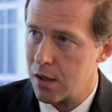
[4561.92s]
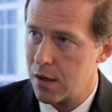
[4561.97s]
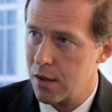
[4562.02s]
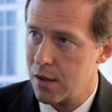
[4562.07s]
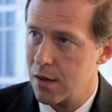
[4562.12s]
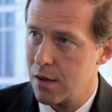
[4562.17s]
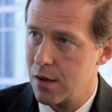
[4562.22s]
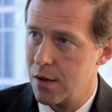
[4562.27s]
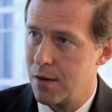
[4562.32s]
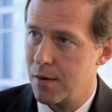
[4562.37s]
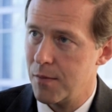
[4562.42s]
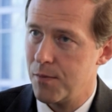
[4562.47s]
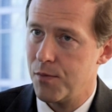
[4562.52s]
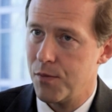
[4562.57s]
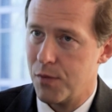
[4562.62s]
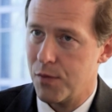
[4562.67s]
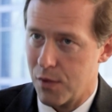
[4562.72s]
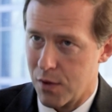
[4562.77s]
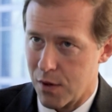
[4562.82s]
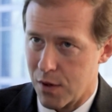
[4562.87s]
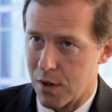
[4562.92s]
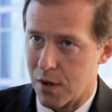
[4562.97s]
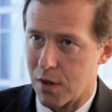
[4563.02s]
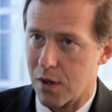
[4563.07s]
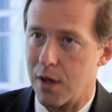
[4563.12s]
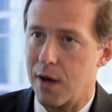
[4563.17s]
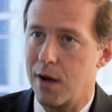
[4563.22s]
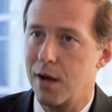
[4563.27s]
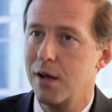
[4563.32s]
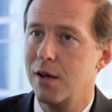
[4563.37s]
which are
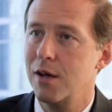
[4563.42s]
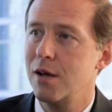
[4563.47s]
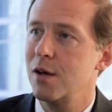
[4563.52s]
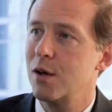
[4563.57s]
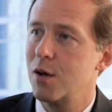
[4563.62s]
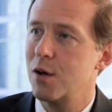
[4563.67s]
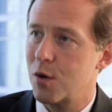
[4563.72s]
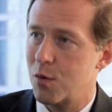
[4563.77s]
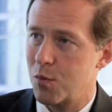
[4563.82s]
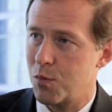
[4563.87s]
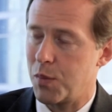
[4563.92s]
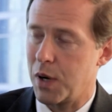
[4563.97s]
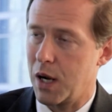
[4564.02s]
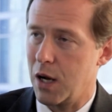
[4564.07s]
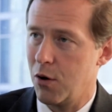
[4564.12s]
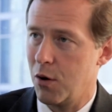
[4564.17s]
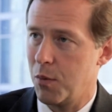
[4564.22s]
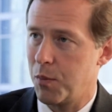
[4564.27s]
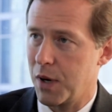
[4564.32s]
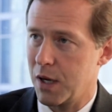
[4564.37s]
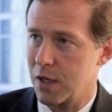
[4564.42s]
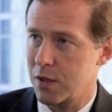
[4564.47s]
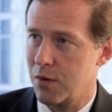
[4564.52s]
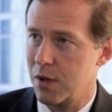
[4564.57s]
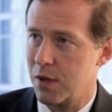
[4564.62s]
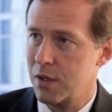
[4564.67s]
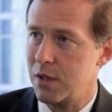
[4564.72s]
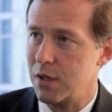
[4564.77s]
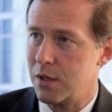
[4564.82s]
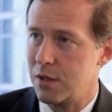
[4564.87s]
labeled as
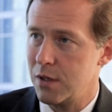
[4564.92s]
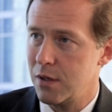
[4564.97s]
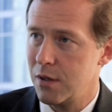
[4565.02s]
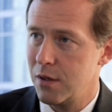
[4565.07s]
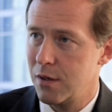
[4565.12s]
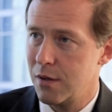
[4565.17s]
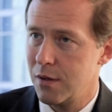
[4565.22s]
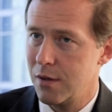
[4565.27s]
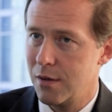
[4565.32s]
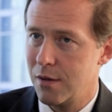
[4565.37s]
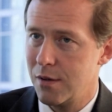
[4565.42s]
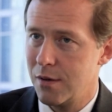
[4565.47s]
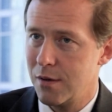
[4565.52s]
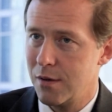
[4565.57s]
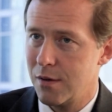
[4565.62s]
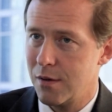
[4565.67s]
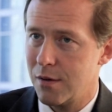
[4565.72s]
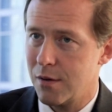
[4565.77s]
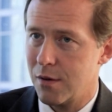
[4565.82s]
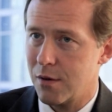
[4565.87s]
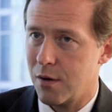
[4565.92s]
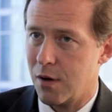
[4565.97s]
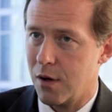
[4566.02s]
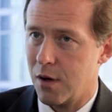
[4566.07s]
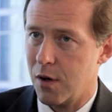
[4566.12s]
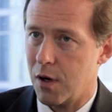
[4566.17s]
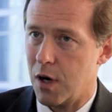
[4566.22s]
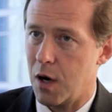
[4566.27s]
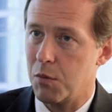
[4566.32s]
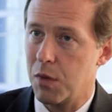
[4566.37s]
developing, were
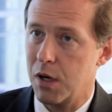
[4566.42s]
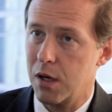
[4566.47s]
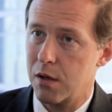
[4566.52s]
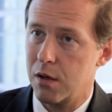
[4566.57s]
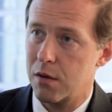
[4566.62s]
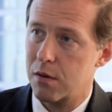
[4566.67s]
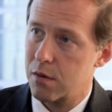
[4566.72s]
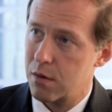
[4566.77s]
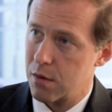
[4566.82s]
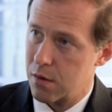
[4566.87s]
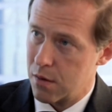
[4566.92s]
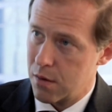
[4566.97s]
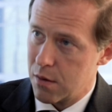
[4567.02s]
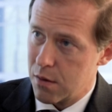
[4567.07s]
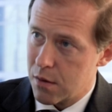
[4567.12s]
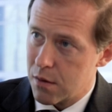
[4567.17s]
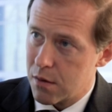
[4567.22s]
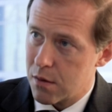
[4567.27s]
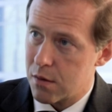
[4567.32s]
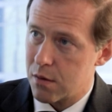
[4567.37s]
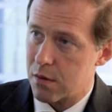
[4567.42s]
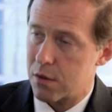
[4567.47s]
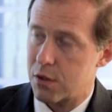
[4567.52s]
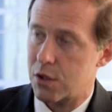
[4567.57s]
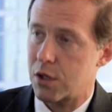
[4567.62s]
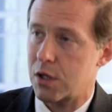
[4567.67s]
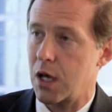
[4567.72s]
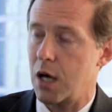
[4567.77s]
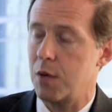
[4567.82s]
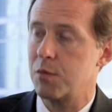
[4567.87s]
emerging, were given
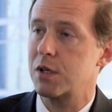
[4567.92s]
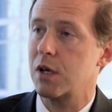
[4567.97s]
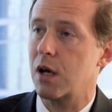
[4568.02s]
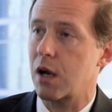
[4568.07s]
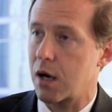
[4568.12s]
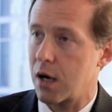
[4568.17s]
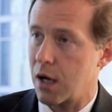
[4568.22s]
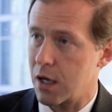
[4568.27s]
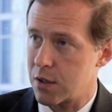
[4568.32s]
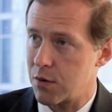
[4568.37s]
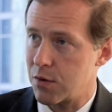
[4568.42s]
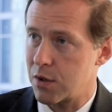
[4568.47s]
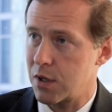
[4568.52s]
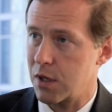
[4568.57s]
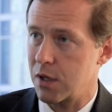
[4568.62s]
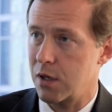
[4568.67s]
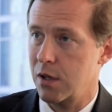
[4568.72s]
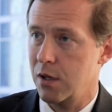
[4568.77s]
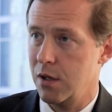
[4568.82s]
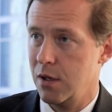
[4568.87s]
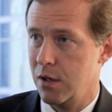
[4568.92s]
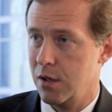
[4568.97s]
the right to produce.